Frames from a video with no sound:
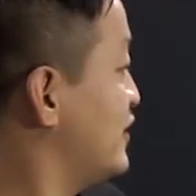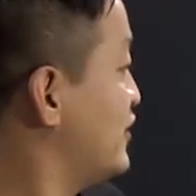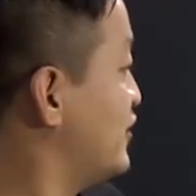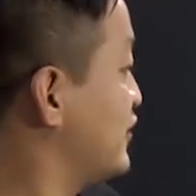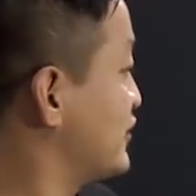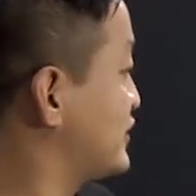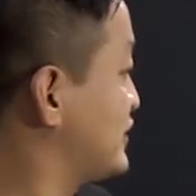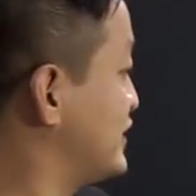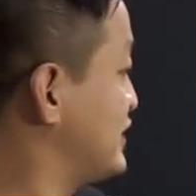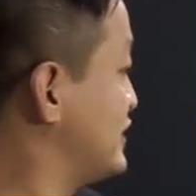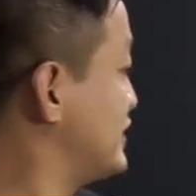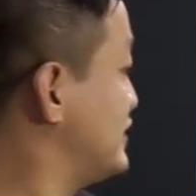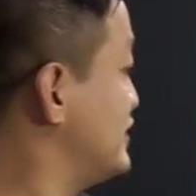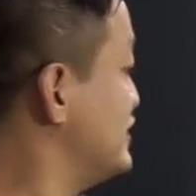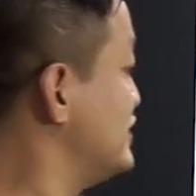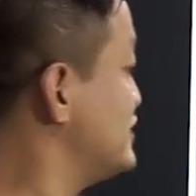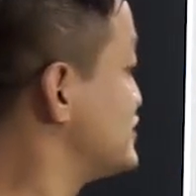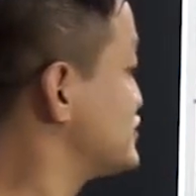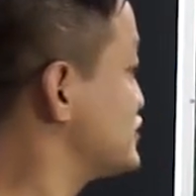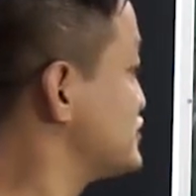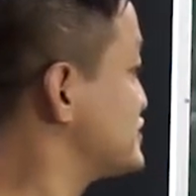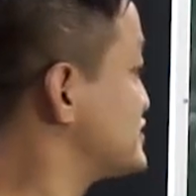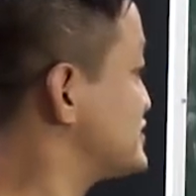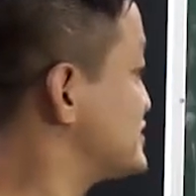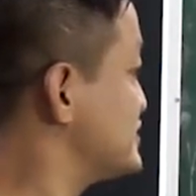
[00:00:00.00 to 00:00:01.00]
Okay,
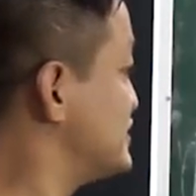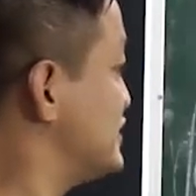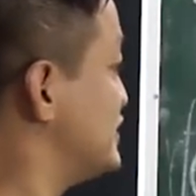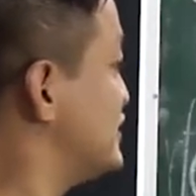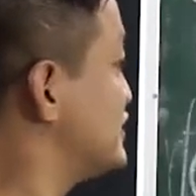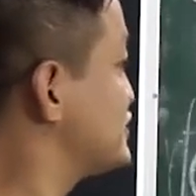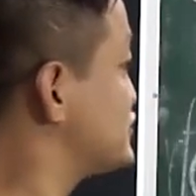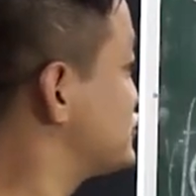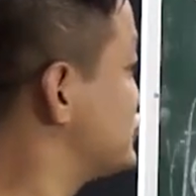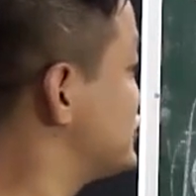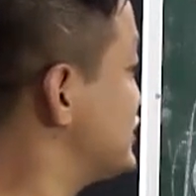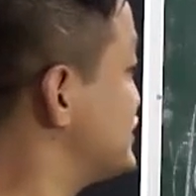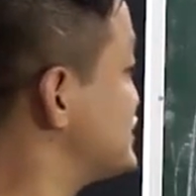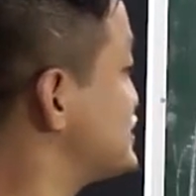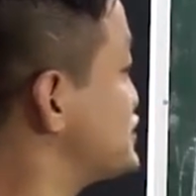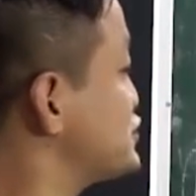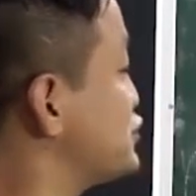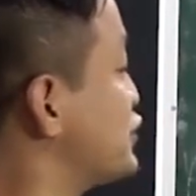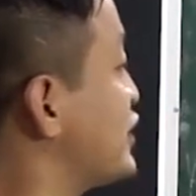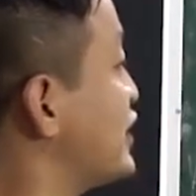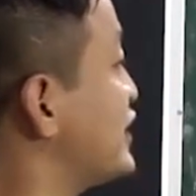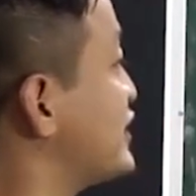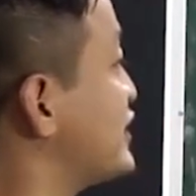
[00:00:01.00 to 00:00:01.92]
so students, we